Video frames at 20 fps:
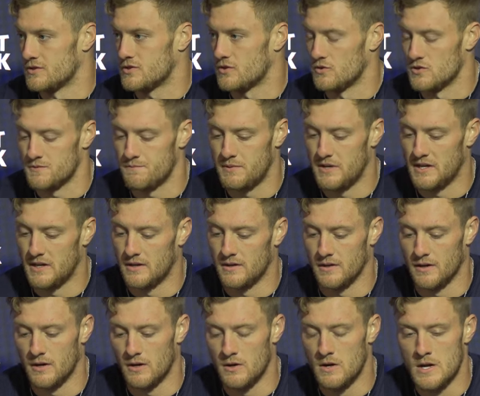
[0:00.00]
So just being
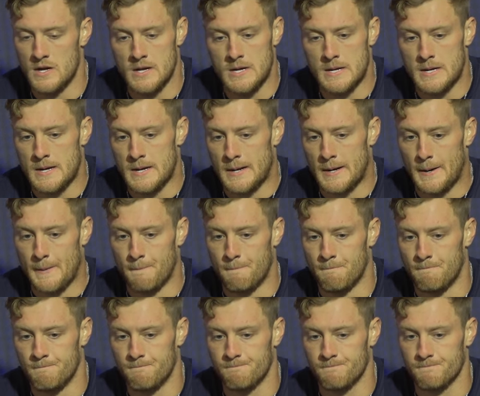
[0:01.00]
you know um,
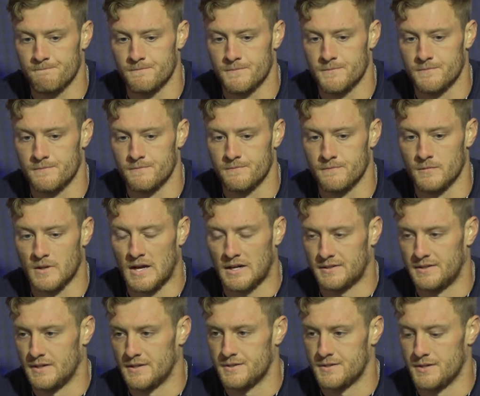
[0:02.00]

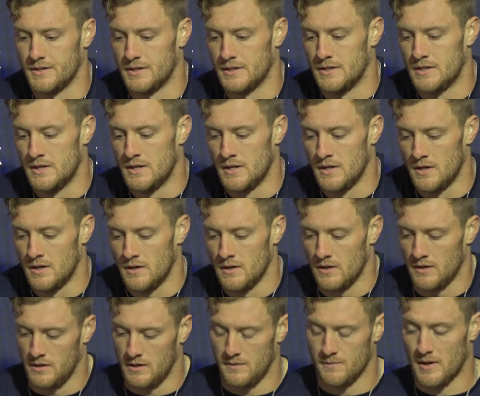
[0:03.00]
locked into,
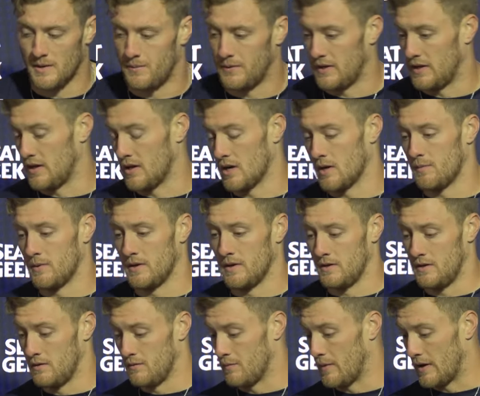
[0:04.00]
he might be here, but
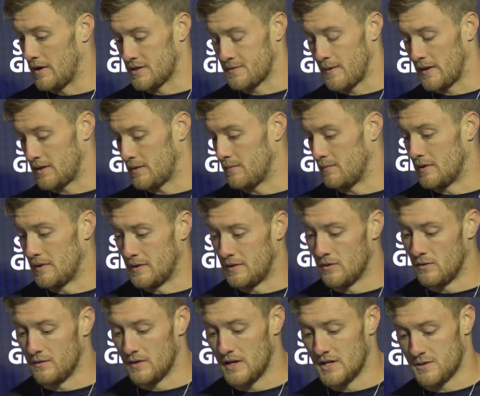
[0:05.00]
you might expect him to be
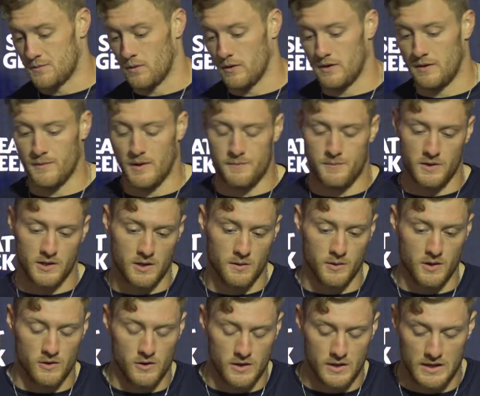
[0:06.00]
doing this, where he might be
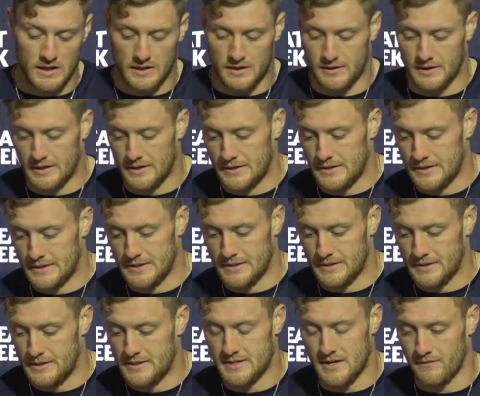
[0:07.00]
coming underneath, and
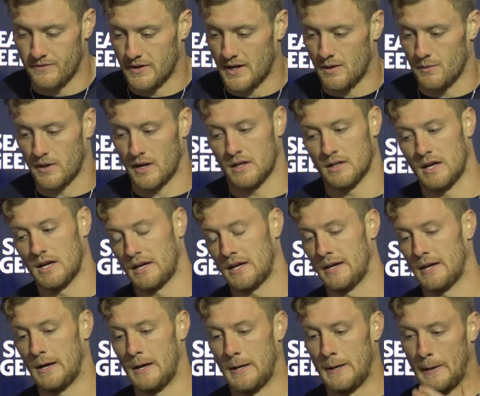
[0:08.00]
and he's definitely a guy we got to lock
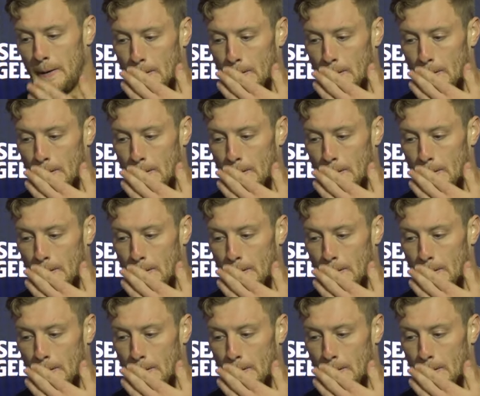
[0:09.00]
in on.